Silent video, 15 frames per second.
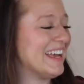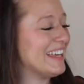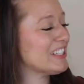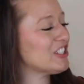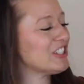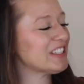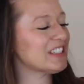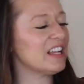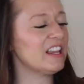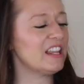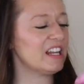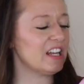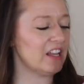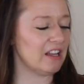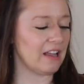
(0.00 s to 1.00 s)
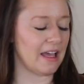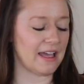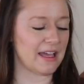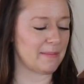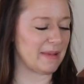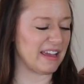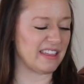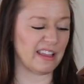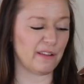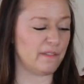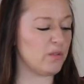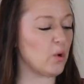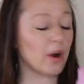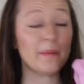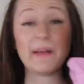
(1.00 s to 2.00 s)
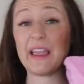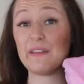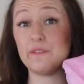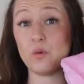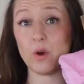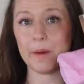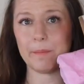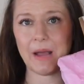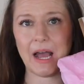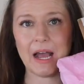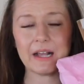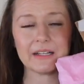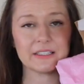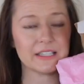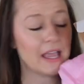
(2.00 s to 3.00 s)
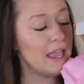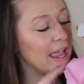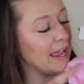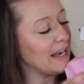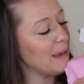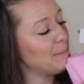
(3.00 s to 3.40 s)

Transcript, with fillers: it's just a little, um, I think, four by four box, and